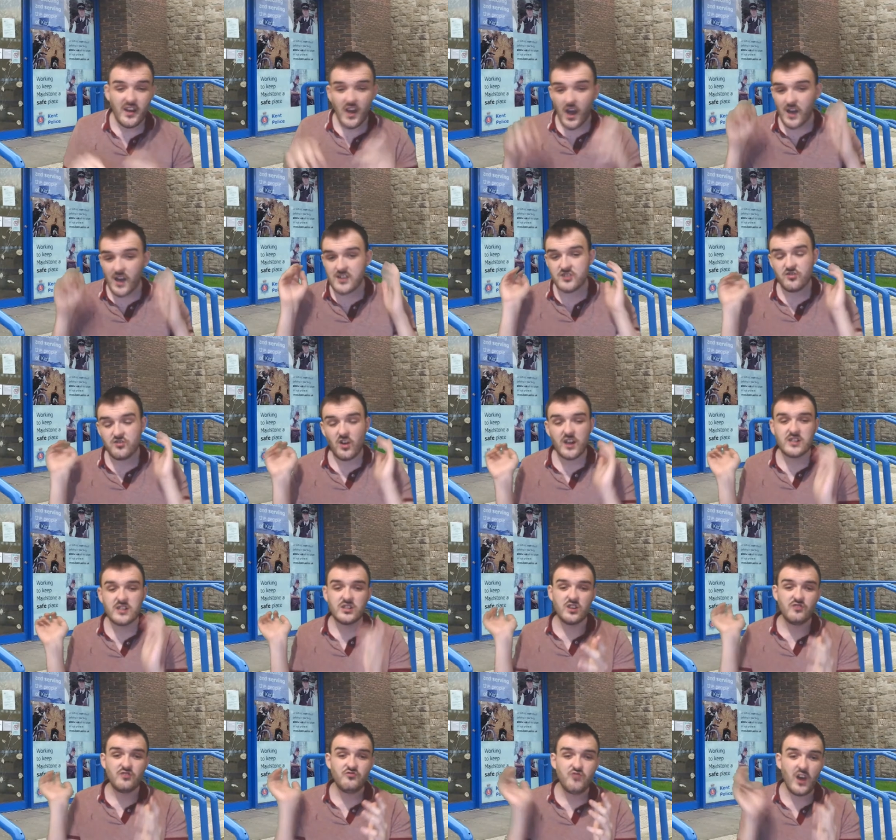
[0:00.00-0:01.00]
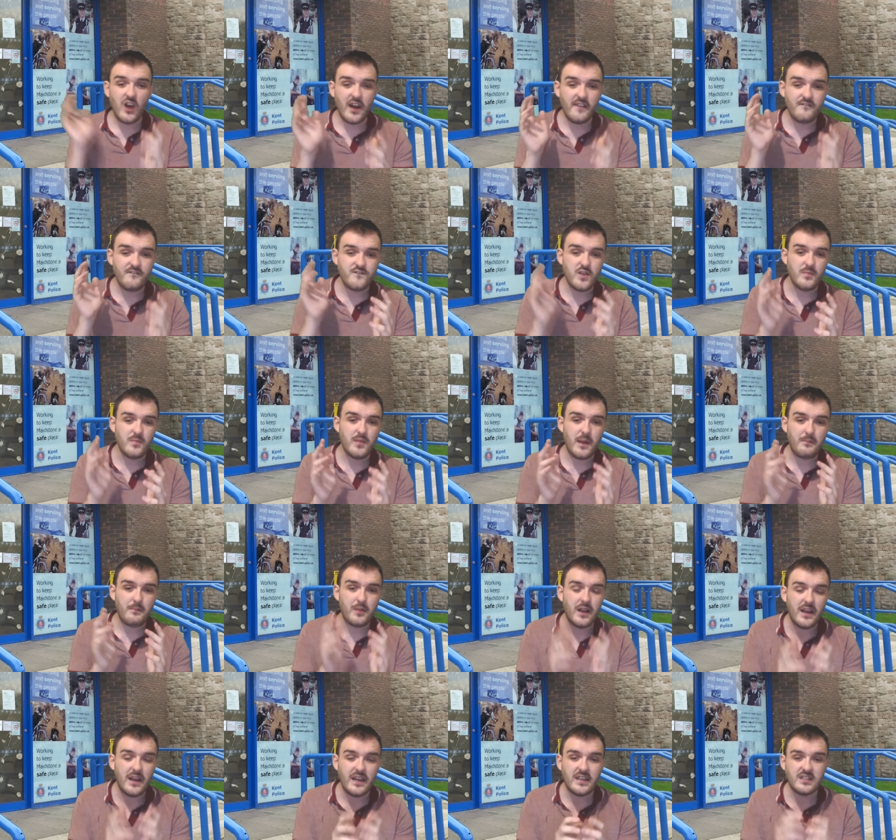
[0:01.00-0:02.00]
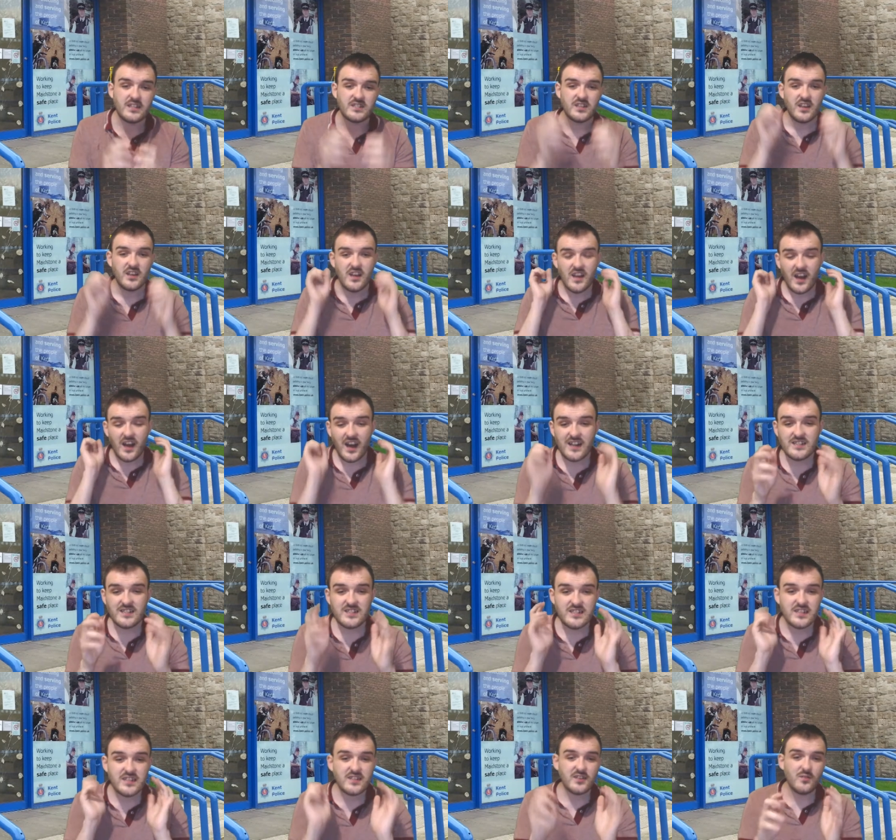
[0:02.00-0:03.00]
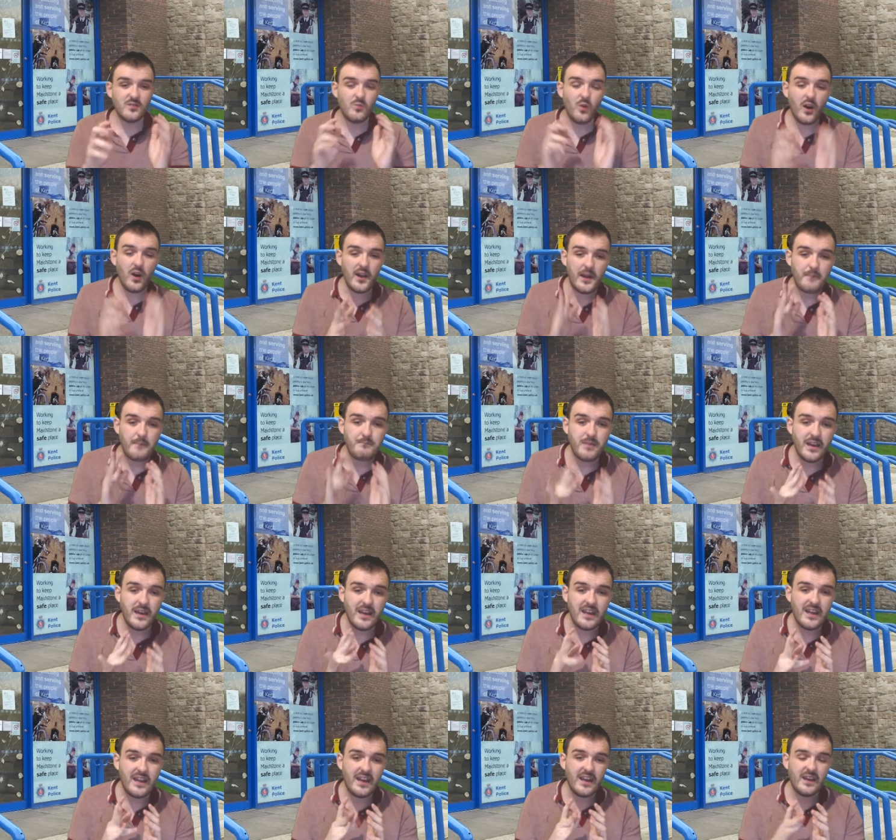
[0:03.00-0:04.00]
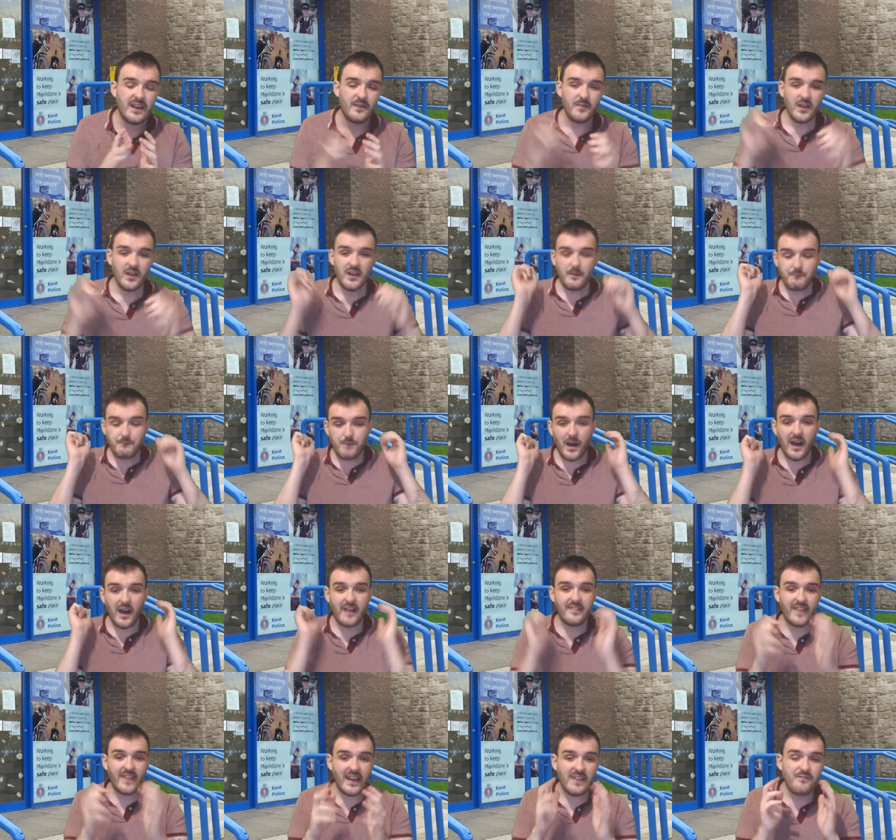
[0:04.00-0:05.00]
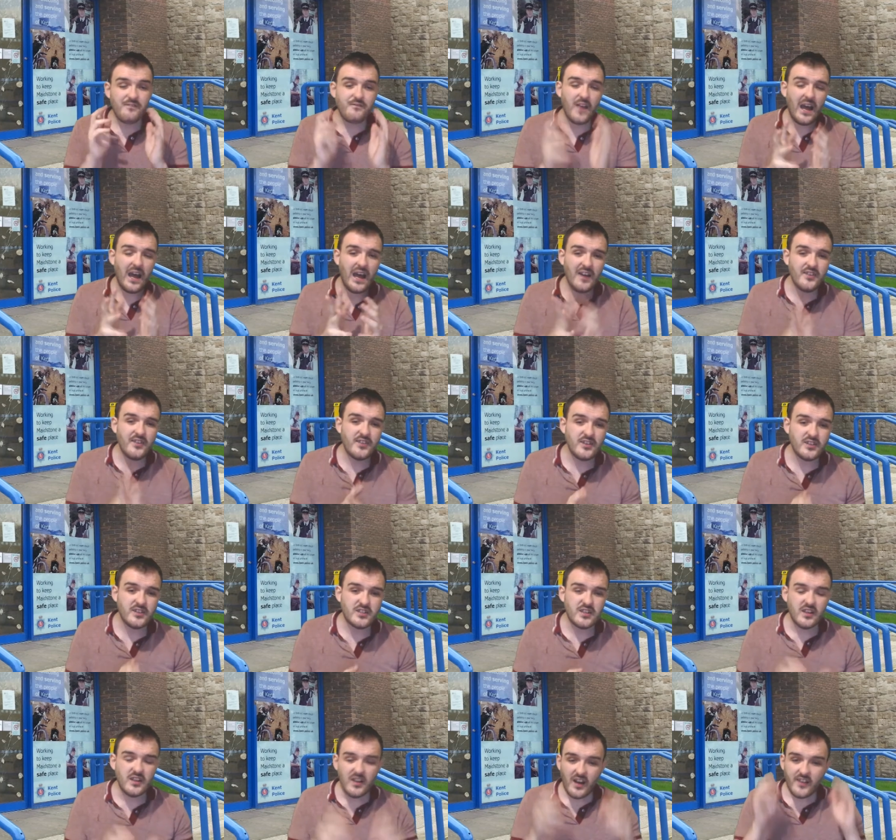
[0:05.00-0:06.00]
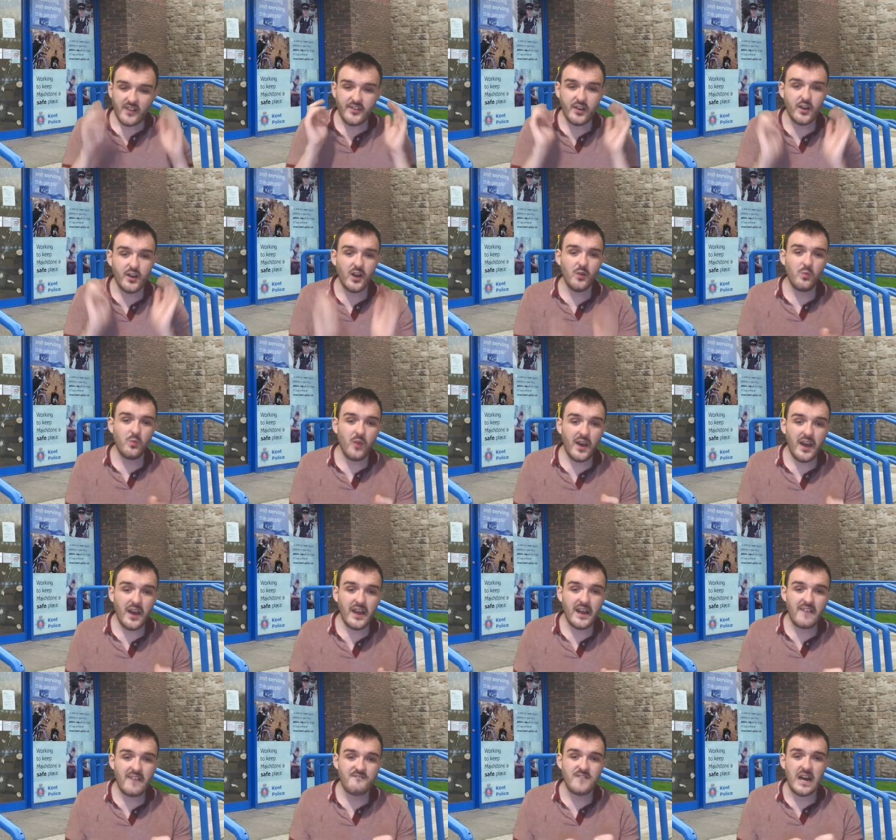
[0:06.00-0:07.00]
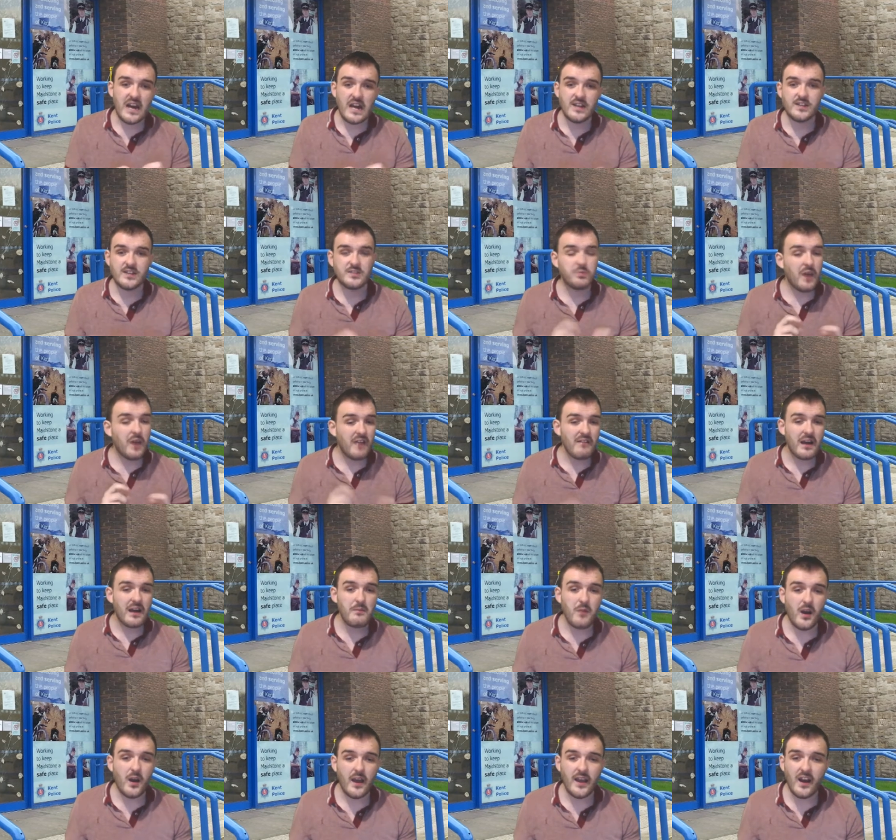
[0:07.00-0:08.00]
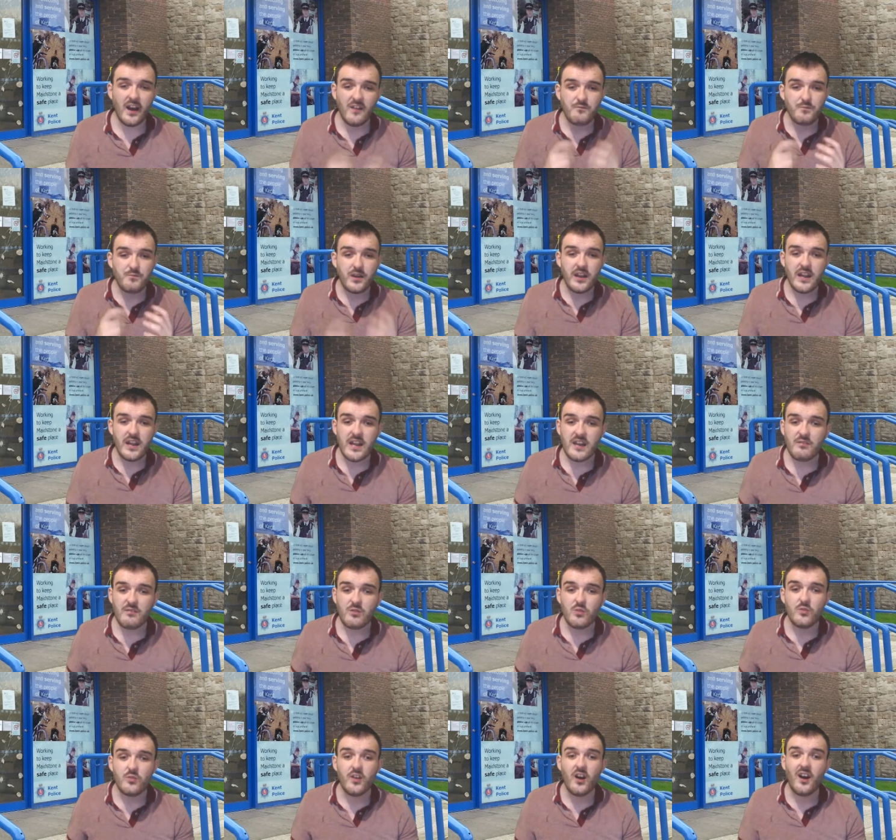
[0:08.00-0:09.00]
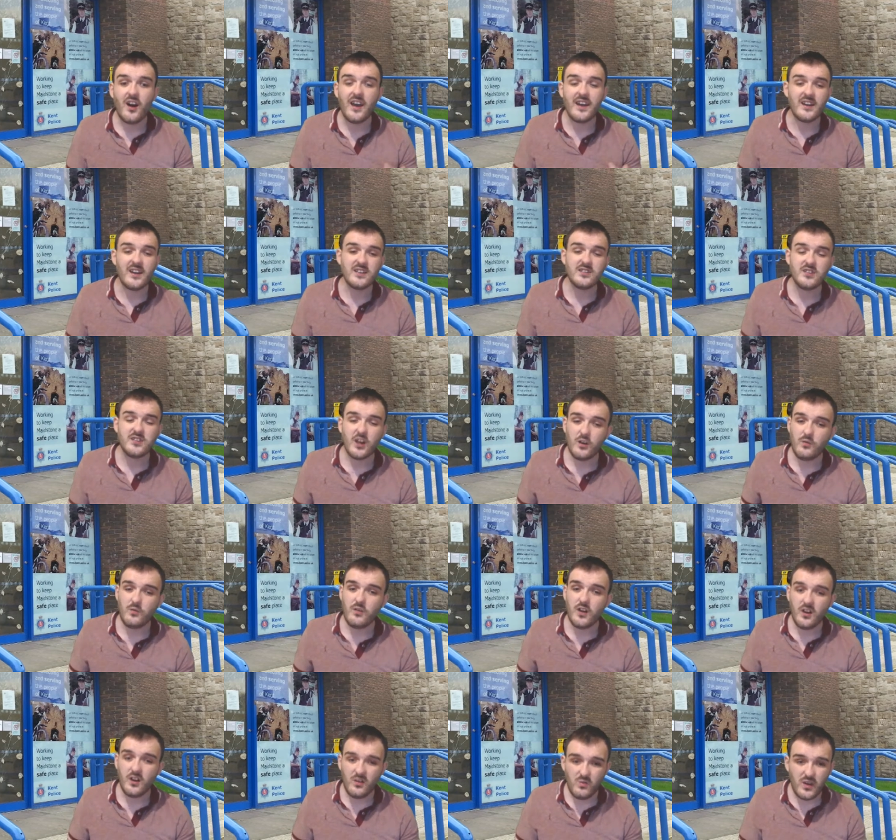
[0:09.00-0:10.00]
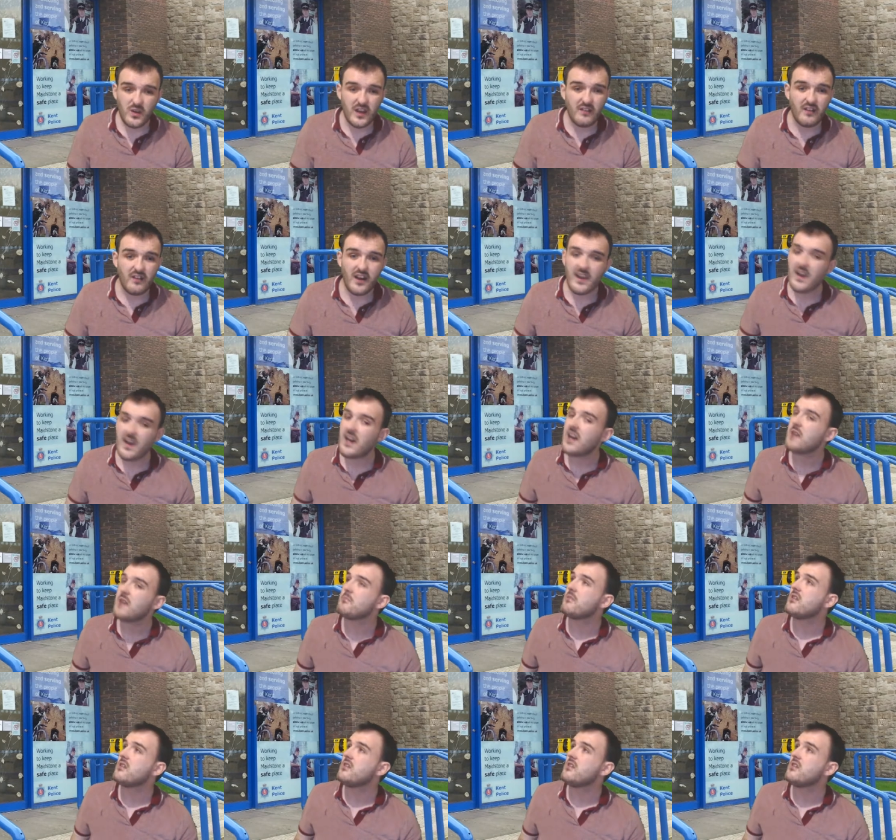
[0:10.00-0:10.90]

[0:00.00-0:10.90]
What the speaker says: I tried to run from the police. I didn't want to be there. But they found us. I don't know where they found us. Where am I? I've been in here all night and I don't know where I am.